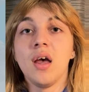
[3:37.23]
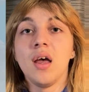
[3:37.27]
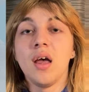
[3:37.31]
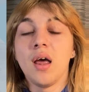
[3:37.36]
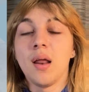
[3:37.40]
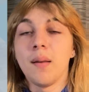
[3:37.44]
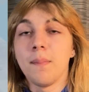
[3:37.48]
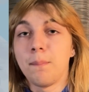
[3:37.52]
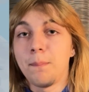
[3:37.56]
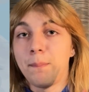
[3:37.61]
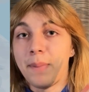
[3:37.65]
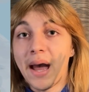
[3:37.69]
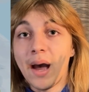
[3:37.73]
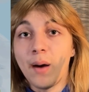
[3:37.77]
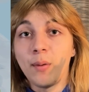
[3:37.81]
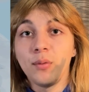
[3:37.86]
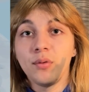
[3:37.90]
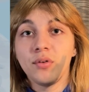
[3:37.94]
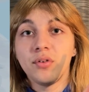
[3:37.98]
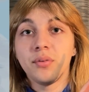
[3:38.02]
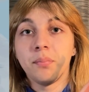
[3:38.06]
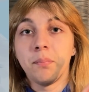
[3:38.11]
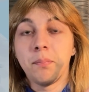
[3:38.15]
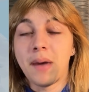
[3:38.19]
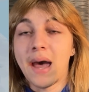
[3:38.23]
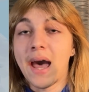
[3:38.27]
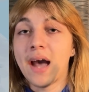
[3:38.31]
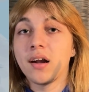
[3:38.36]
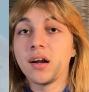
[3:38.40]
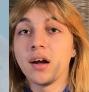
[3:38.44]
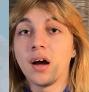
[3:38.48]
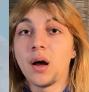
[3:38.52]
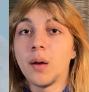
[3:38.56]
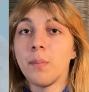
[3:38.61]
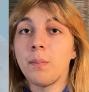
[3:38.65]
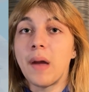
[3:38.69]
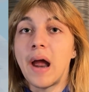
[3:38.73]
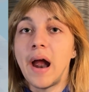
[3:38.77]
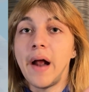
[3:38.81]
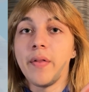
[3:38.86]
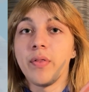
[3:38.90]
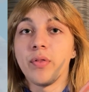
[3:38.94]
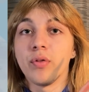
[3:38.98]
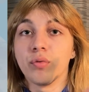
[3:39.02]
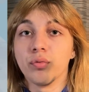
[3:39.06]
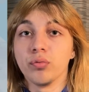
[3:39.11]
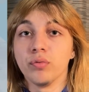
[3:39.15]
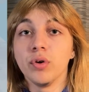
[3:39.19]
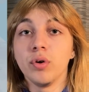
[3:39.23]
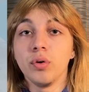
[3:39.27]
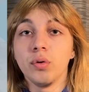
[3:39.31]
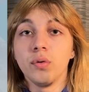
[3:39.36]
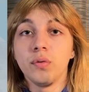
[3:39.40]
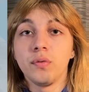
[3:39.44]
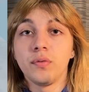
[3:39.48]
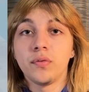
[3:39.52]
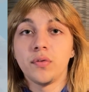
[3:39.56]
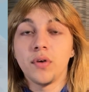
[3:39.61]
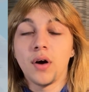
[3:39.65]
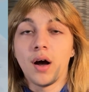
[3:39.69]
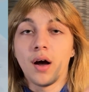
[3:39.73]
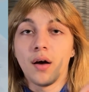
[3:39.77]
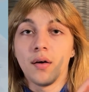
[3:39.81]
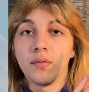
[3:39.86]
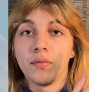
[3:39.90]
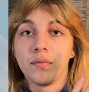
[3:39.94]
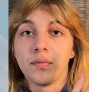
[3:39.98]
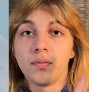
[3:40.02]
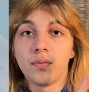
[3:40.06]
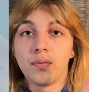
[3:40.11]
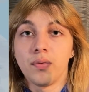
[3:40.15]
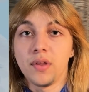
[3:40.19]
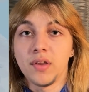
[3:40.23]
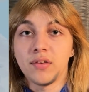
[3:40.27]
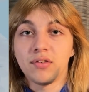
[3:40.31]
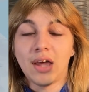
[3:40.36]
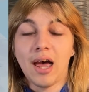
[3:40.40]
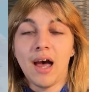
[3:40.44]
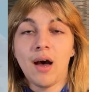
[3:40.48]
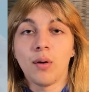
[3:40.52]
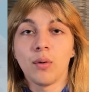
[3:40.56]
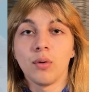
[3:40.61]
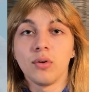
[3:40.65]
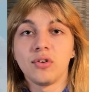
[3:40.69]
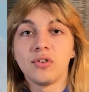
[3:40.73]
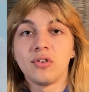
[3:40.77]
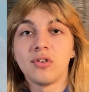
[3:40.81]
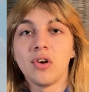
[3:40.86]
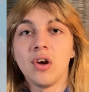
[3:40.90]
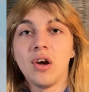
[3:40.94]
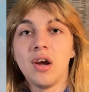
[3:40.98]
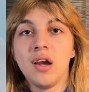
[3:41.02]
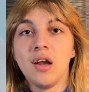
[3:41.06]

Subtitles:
and bounce back up at the roof of this house.